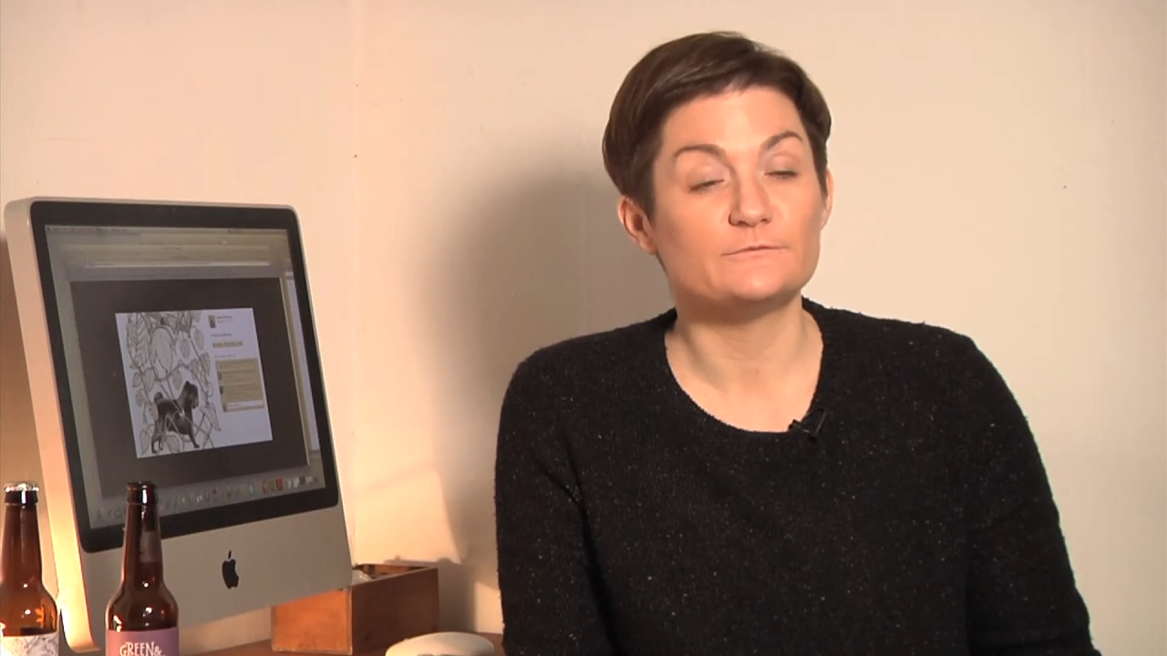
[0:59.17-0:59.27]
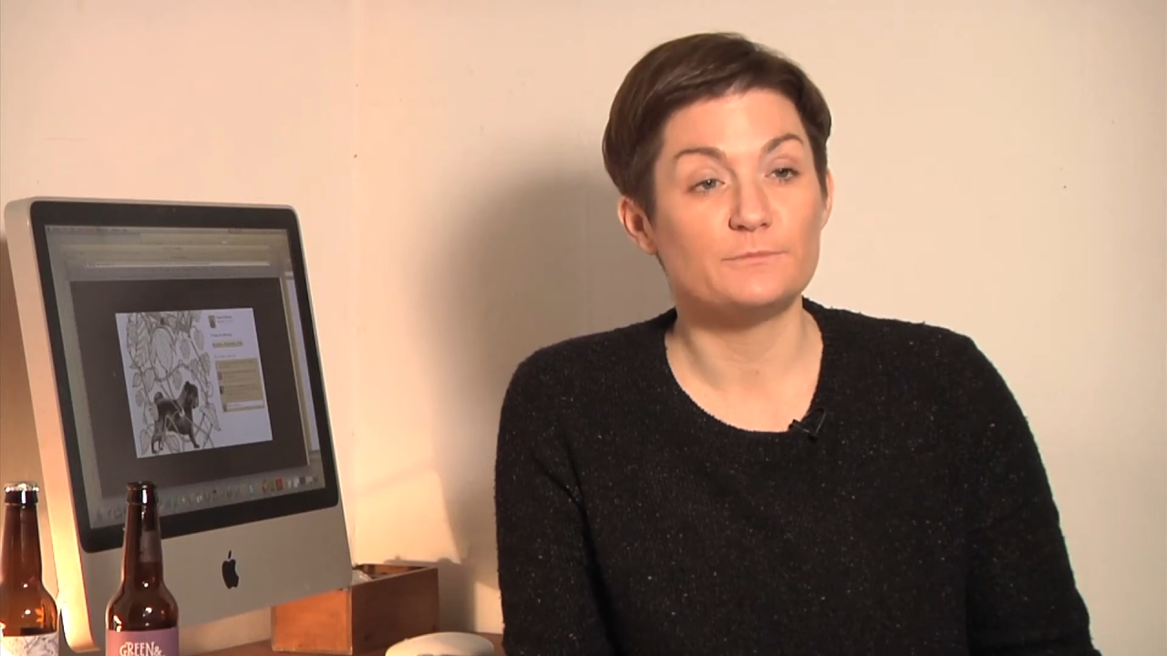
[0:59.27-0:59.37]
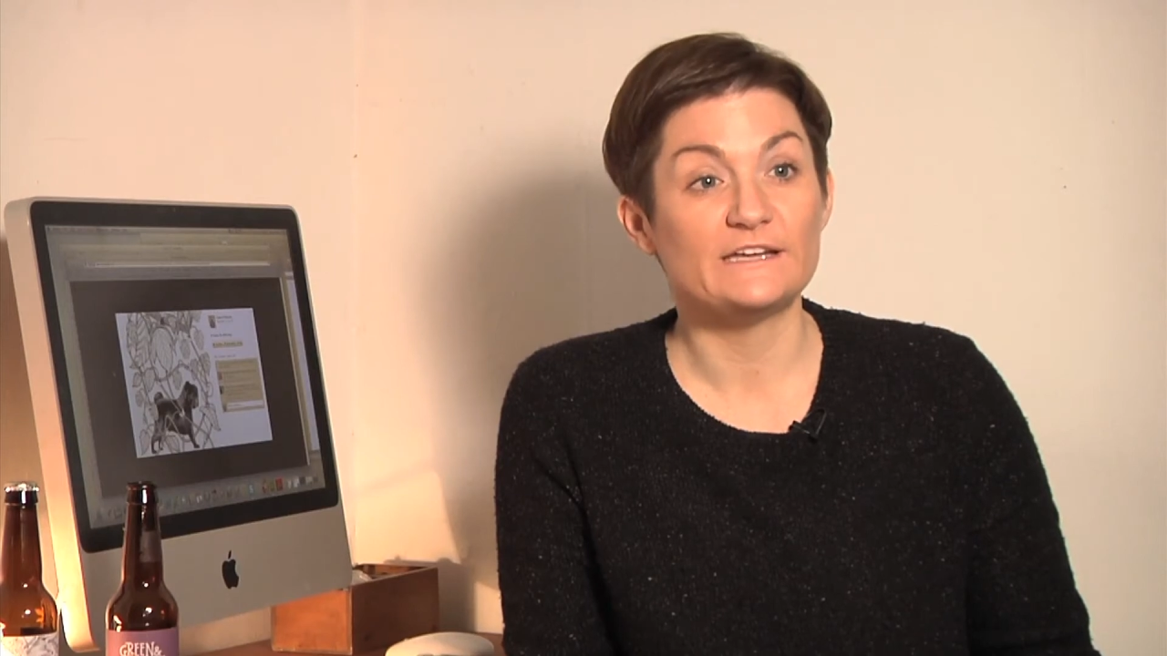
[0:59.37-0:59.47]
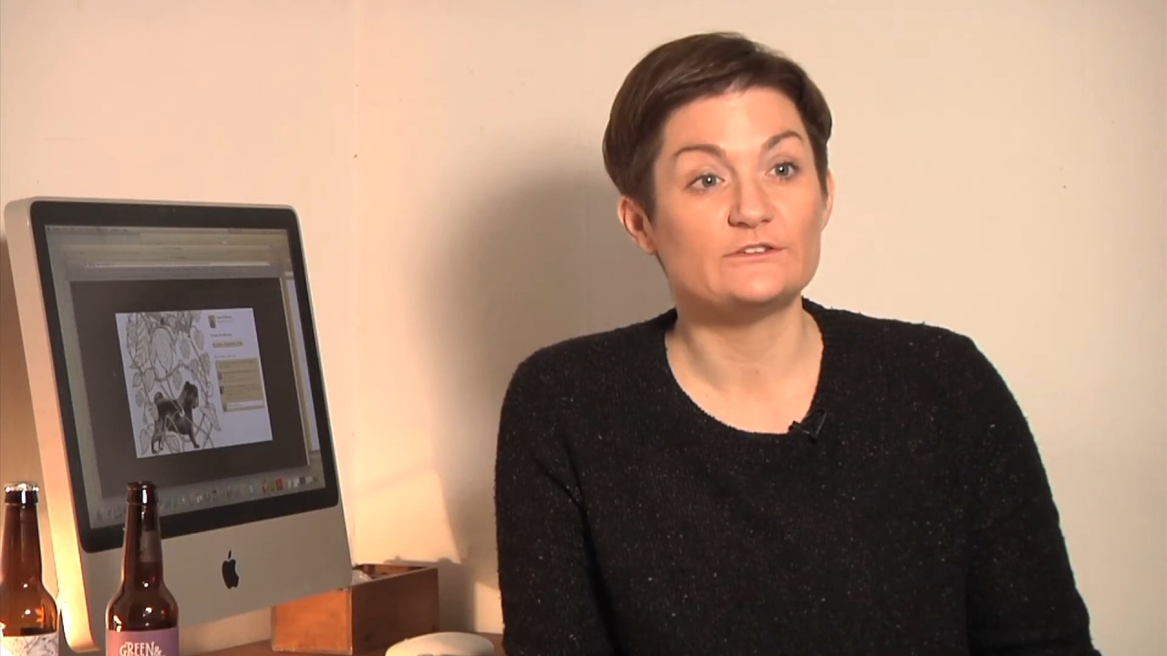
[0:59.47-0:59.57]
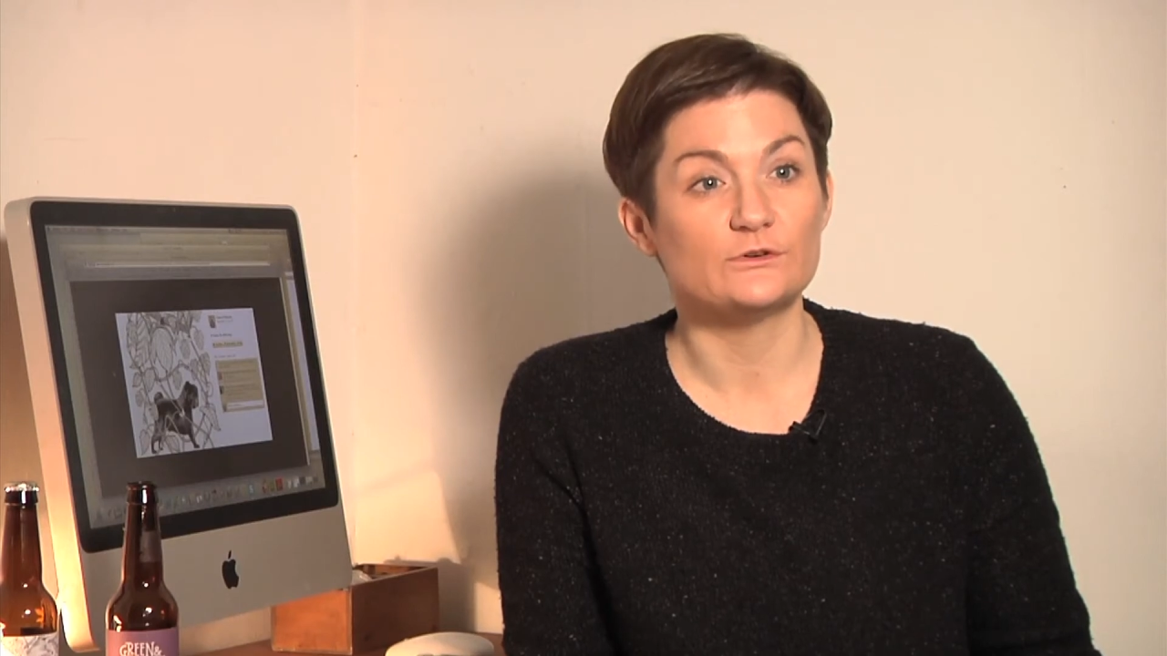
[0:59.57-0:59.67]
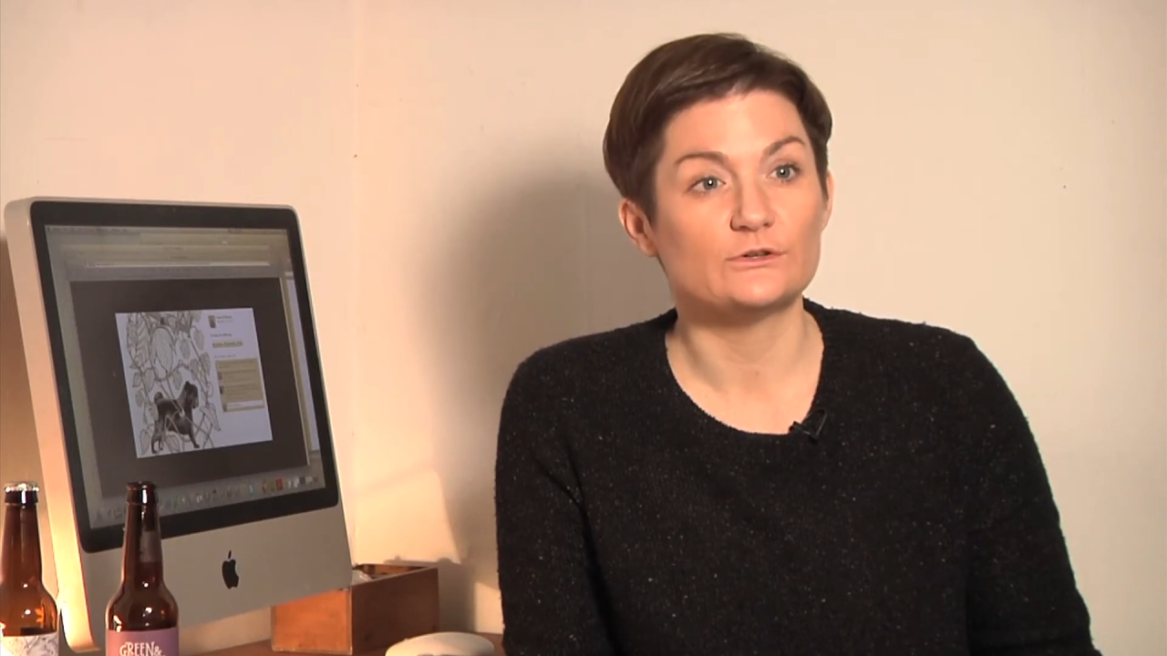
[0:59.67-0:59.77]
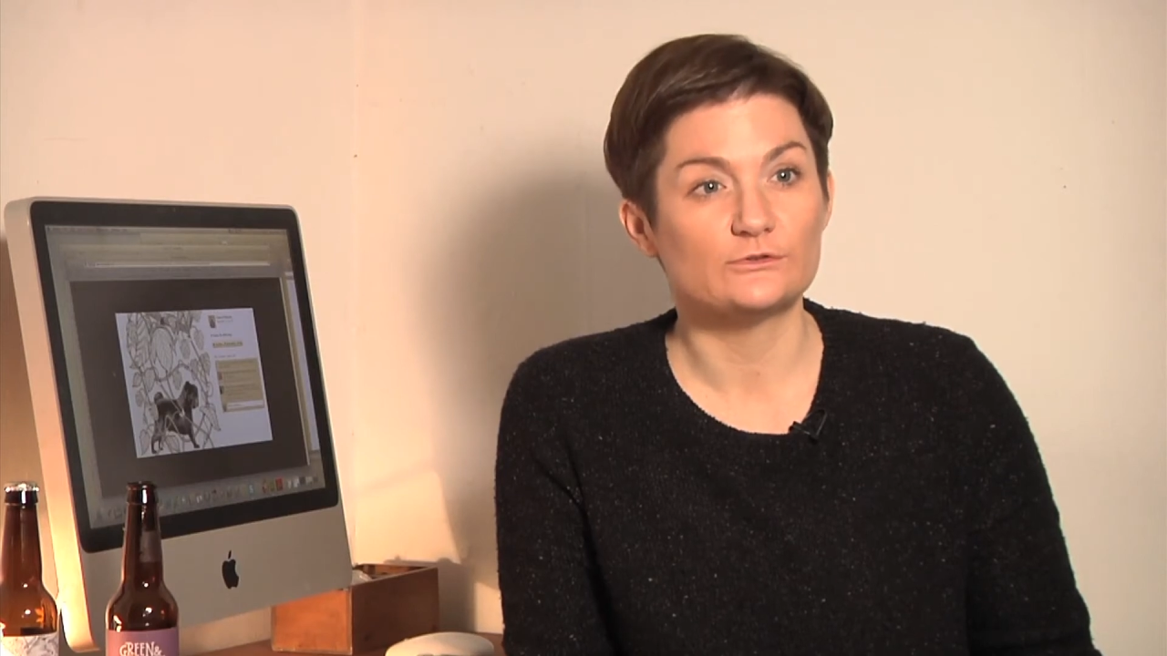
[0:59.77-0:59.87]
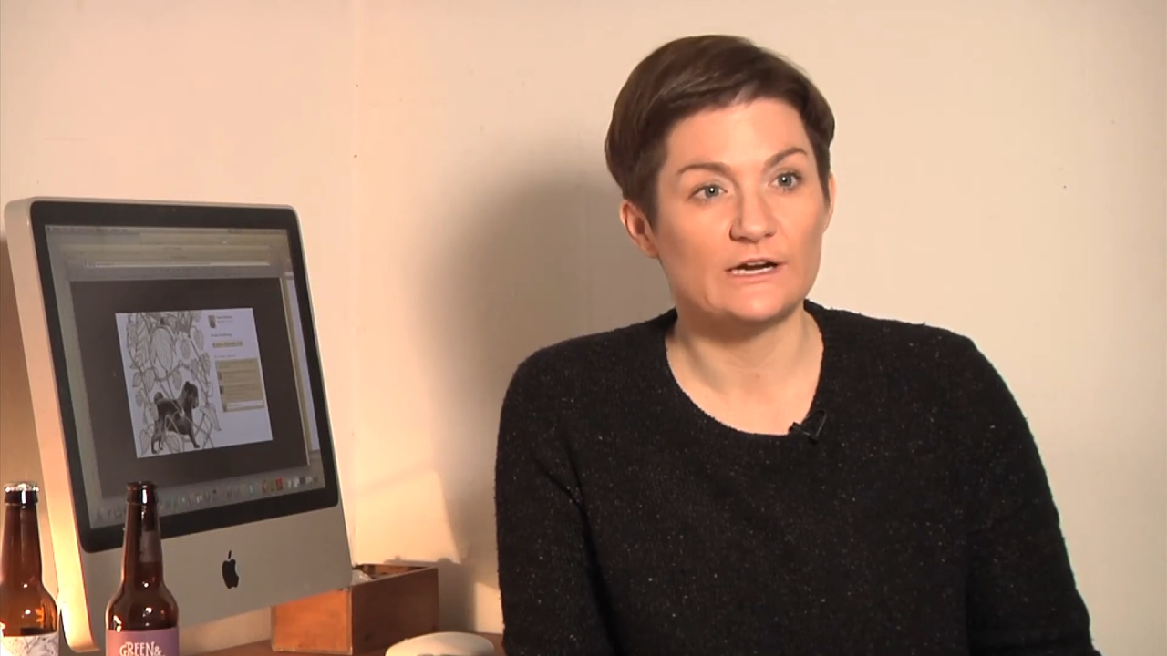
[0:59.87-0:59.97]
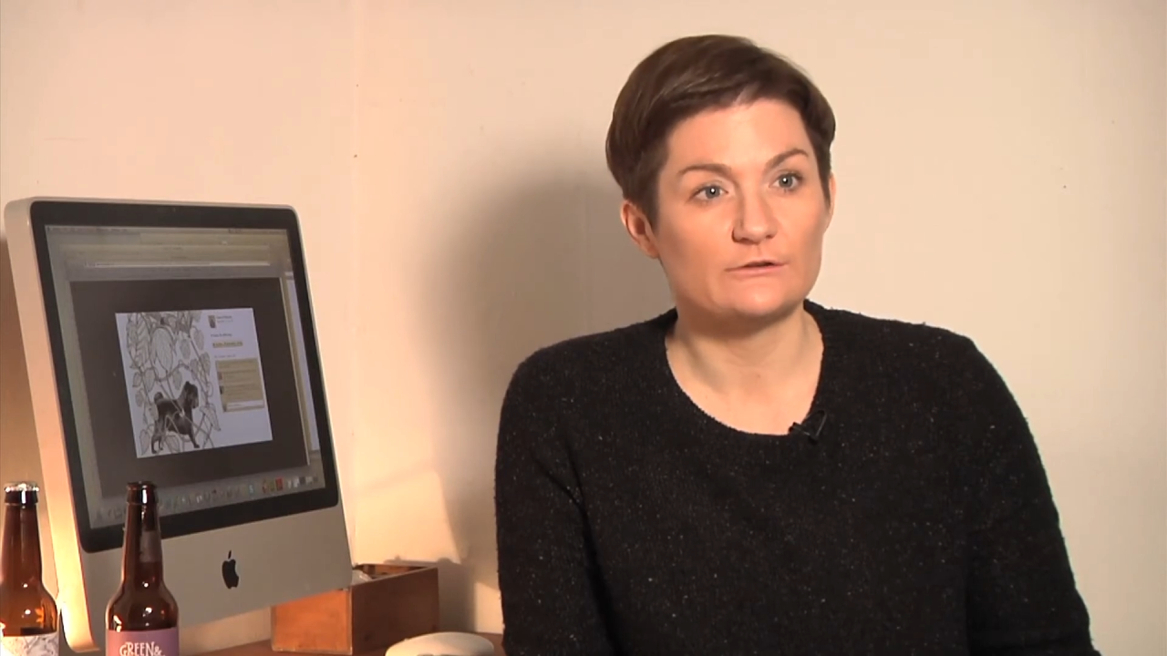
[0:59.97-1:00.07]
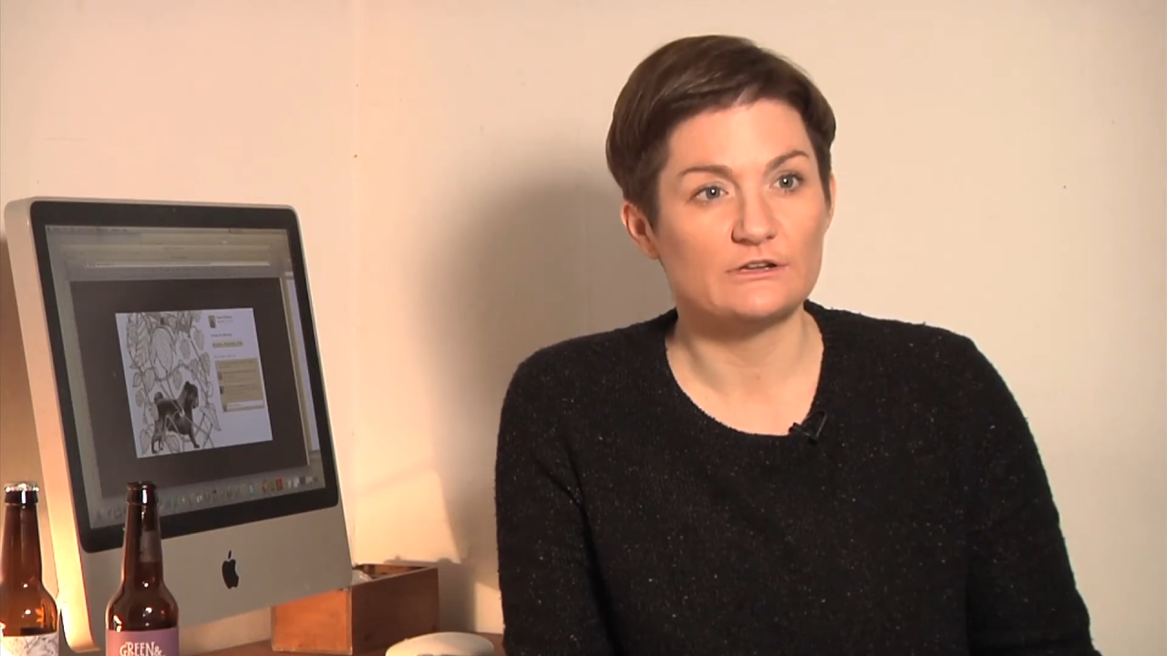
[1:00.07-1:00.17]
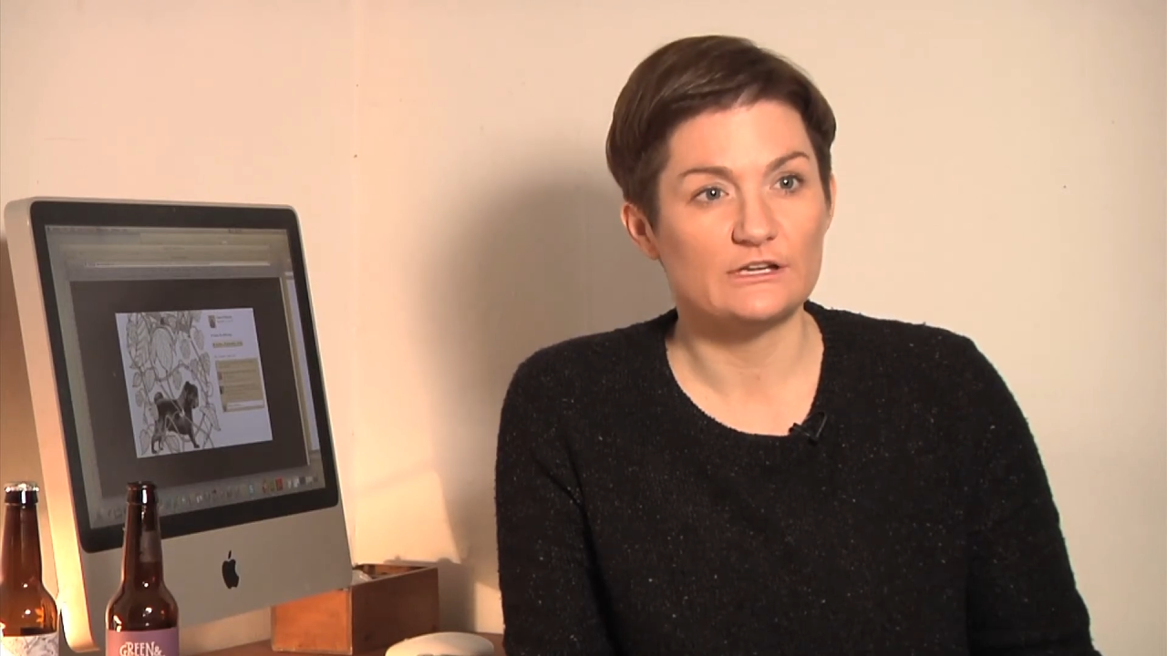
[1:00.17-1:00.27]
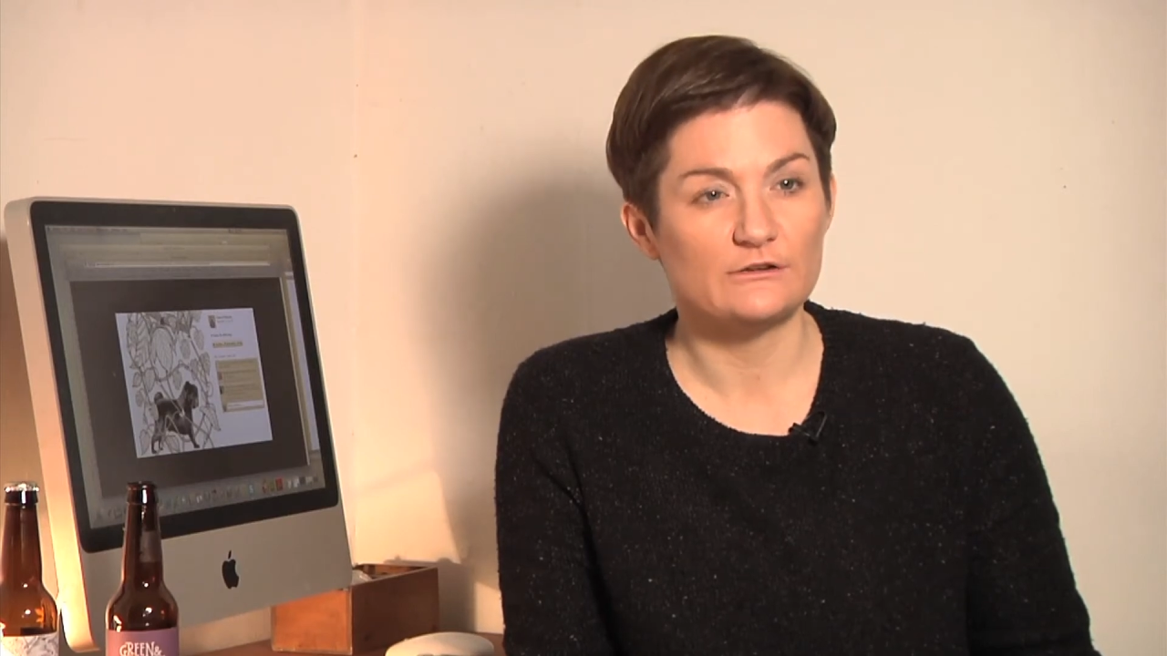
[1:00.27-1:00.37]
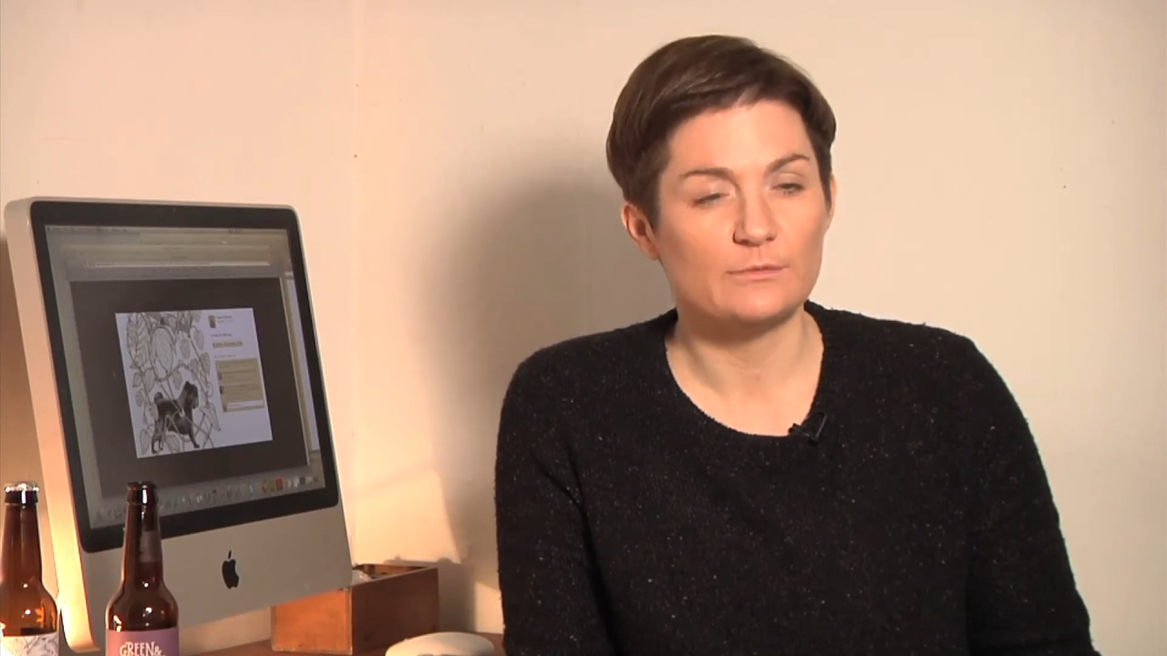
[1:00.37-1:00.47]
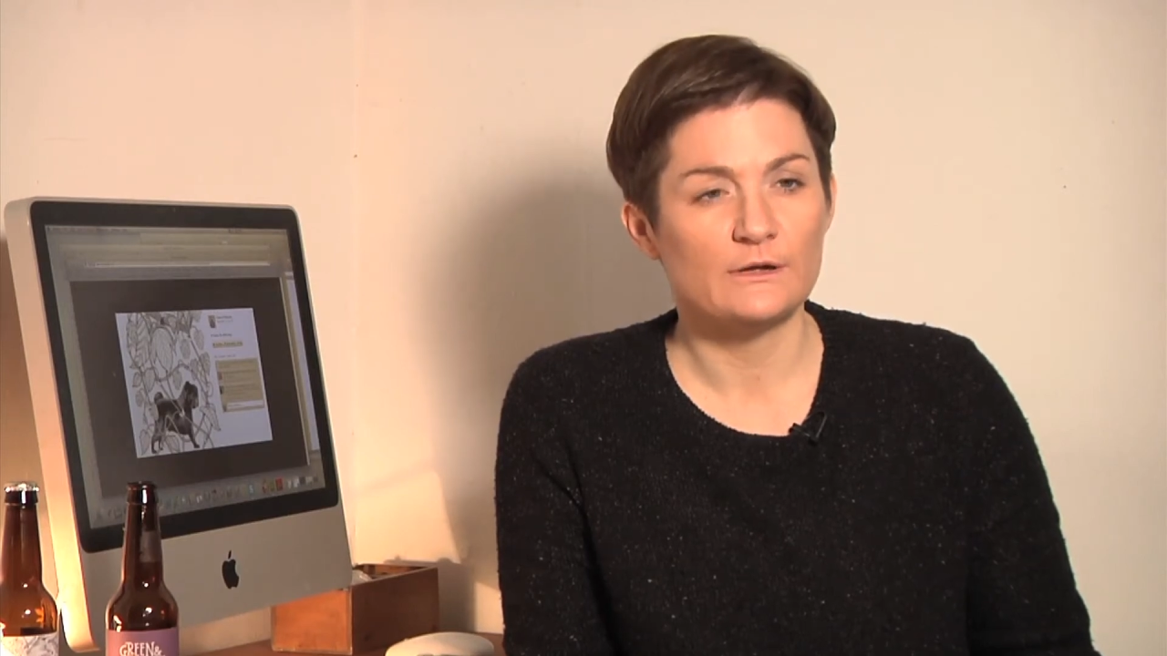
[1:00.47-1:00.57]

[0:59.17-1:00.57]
better on Crowdcube.